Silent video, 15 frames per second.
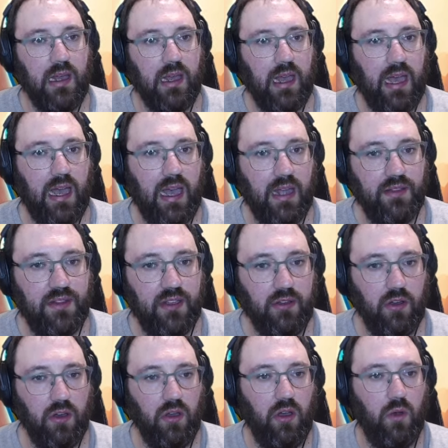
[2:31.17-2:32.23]
And
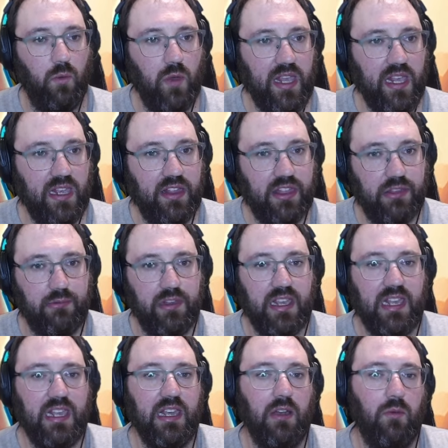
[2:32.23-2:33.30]
week
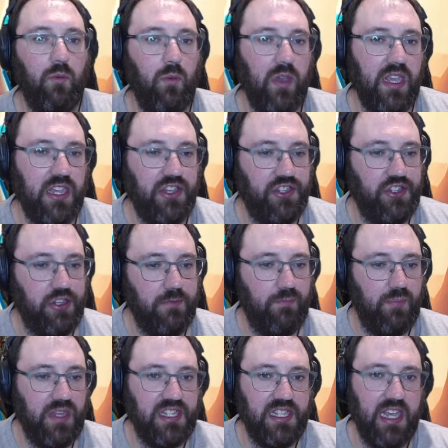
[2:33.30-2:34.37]
3, we should
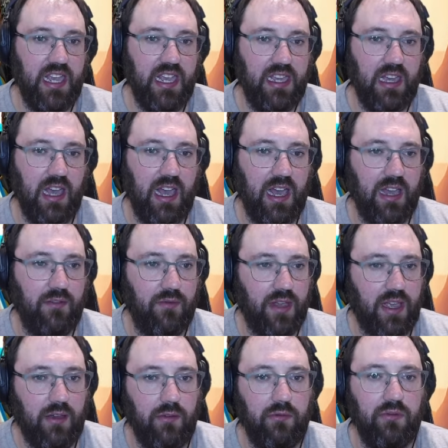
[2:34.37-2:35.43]
be sitting at
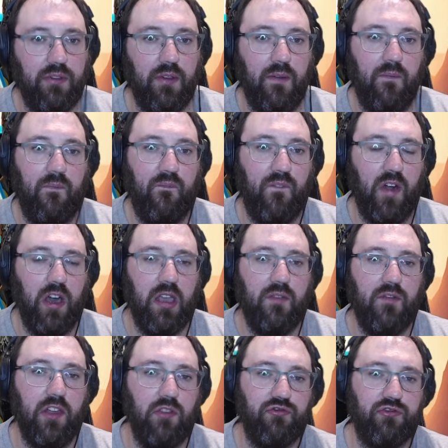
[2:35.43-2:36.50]
around
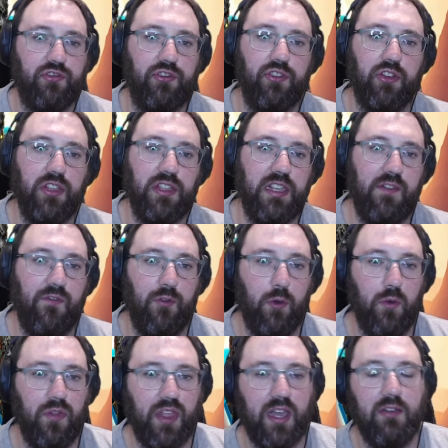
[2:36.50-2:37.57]

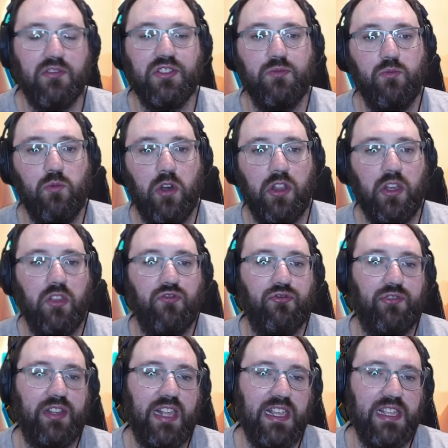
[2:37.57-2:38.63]

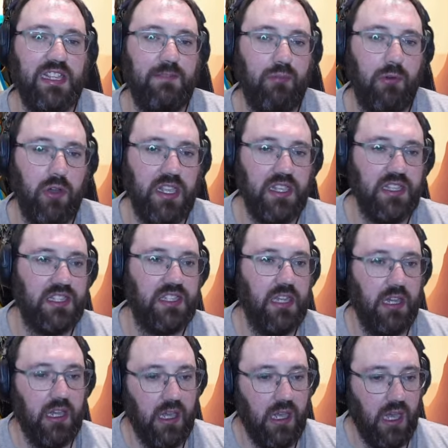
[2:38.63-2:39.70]
594,180 points,
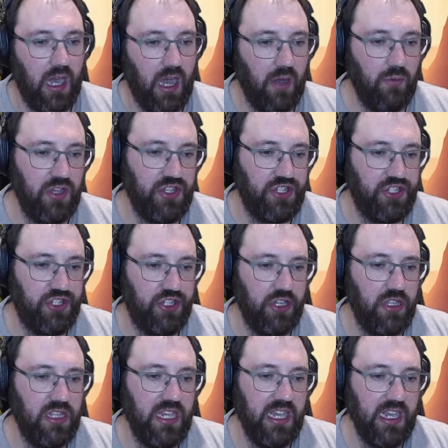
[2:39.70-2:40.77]
which
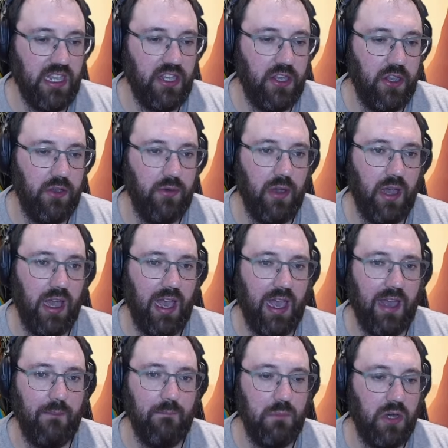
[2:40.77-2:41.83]
should hit you
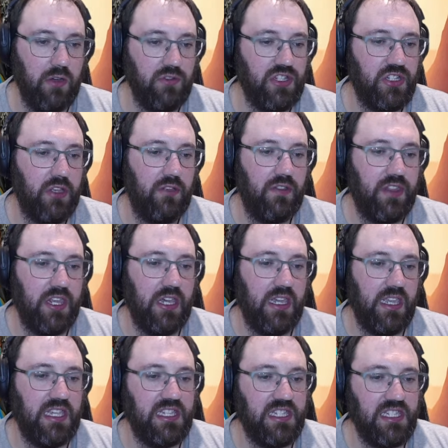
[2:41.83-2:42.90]
at milestone
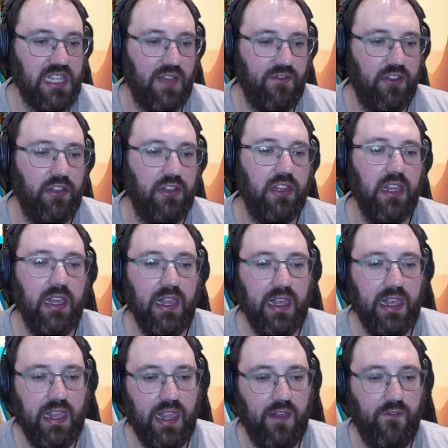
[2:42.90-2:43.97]
37.
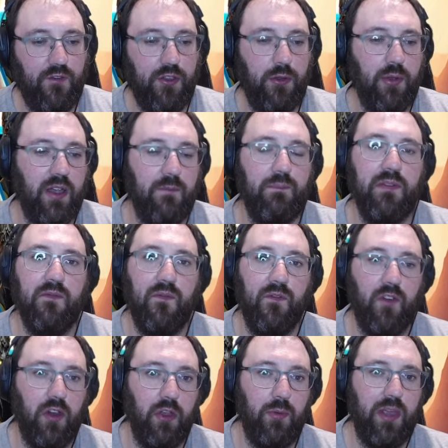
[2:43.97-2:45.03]
If you have been
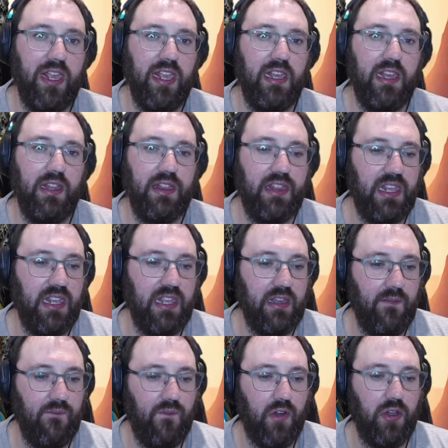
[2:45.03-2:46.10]
following the
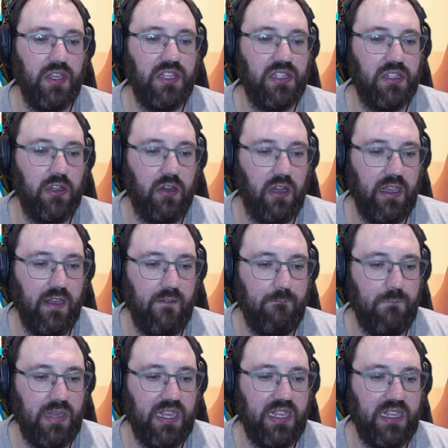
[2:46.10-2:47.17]
advice that I have
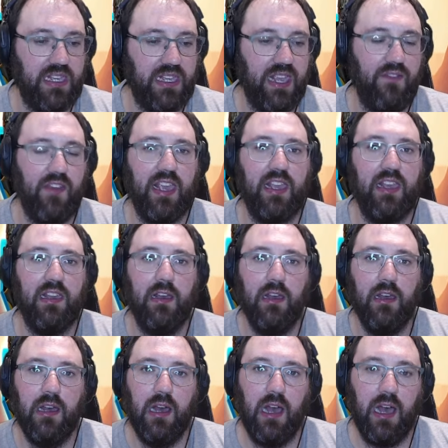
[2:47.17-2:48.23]
been giving,
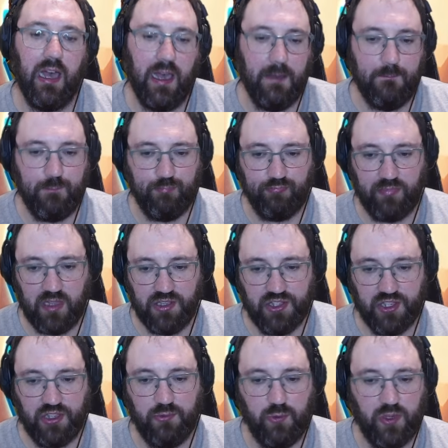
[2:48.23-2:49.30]
so
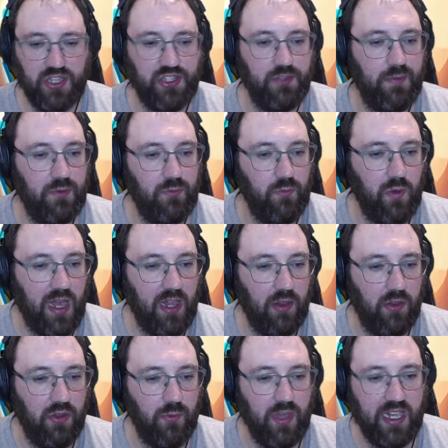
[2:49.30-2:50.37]
we should be well
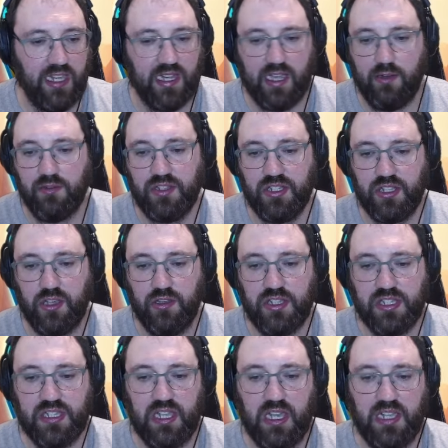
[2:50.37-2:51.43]
on the way now to those
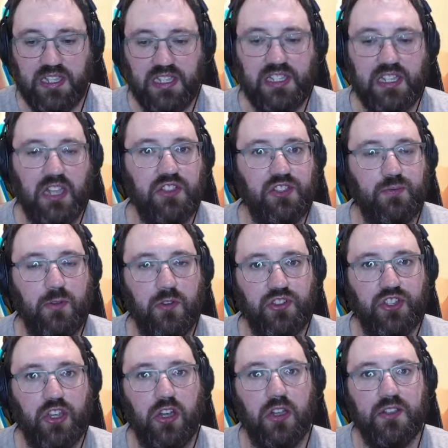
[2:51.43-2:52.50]
30 sunspot
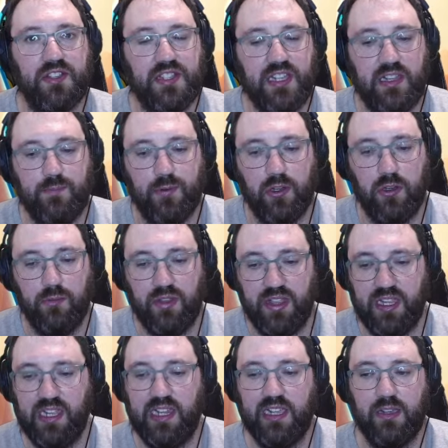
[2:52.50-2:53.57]
shards near the bottom and
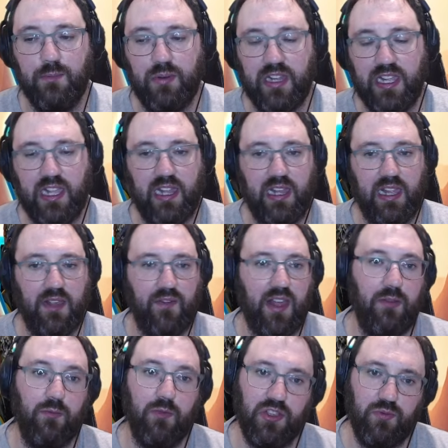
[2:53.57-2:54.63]
nearly completing the
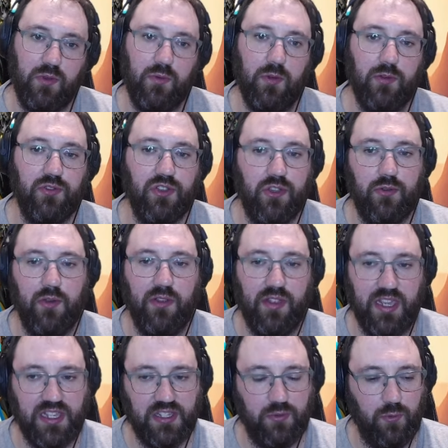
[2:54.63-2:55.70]
event, which we will do this